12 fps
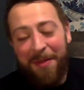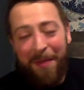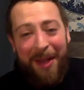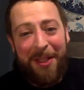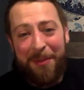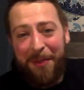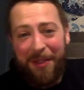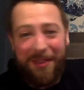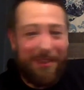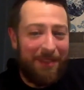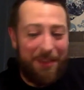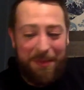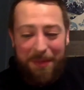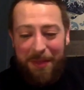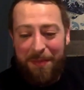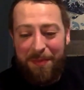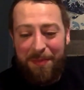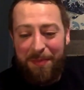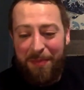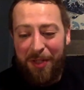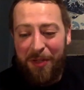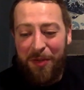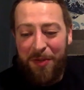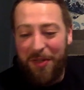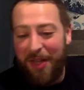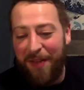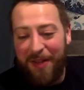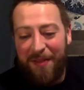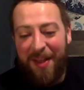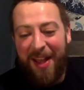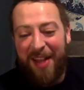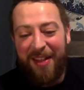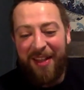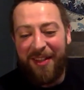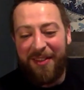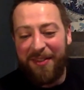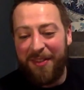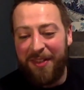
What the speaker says: my experiences, it's been pretty cool, and I've never had, like,